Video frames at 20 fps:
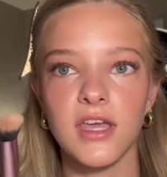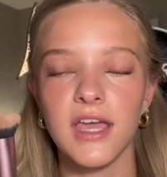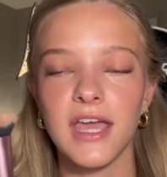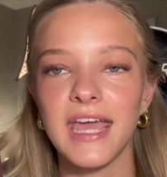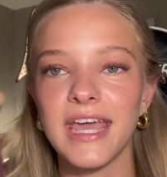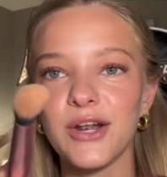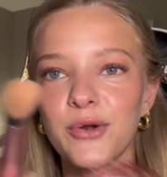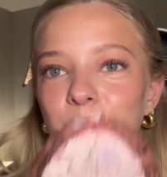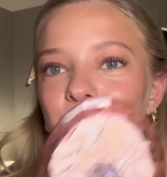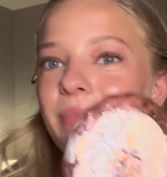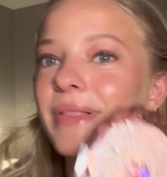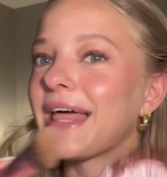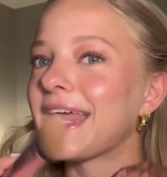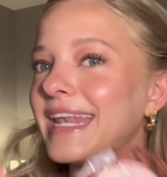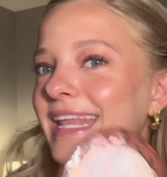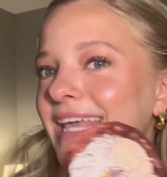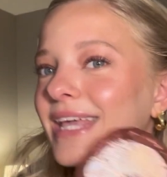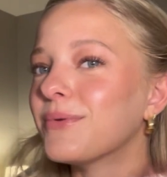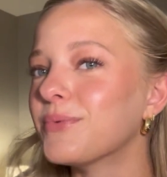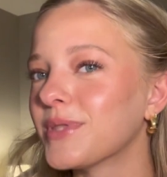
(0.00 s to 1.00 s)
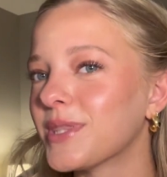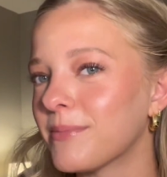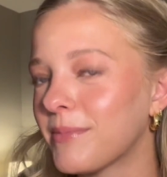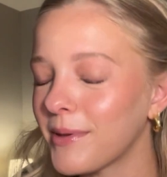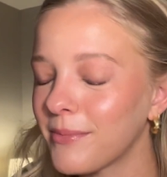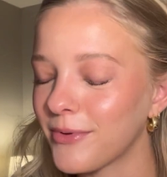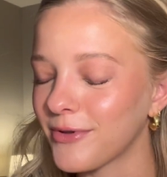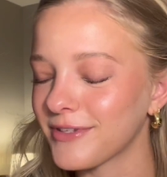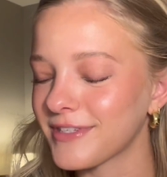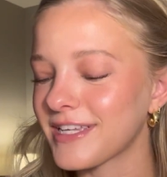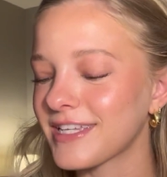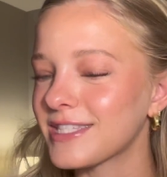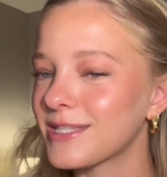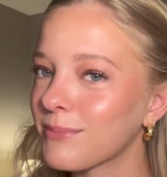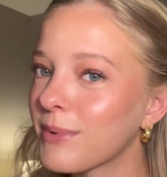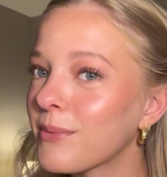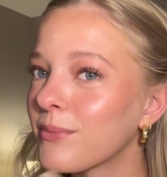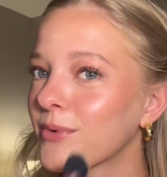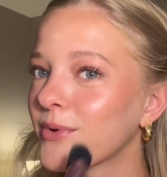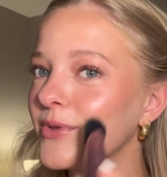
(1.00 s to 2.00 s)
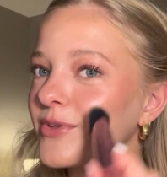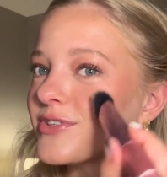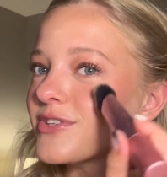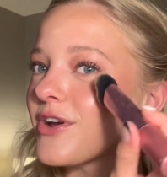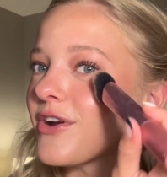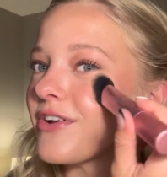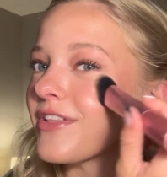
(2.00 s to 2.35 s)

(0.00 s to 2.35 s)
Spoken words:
it'll blend in with the pimples because the pimples are